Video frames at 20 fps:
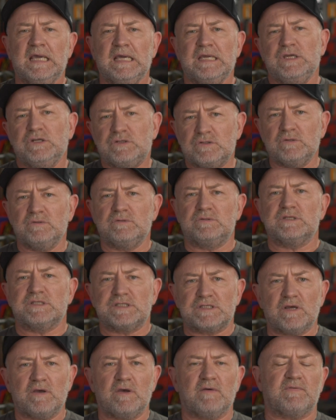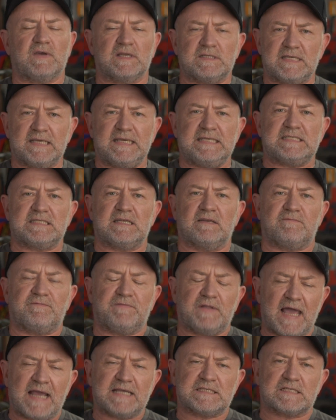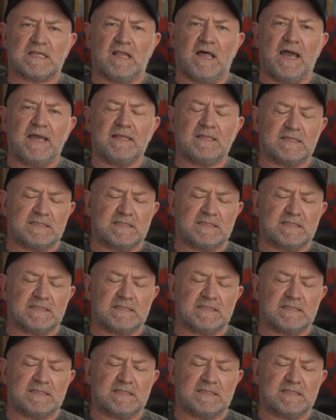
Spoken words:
you do deserve a decent flashlight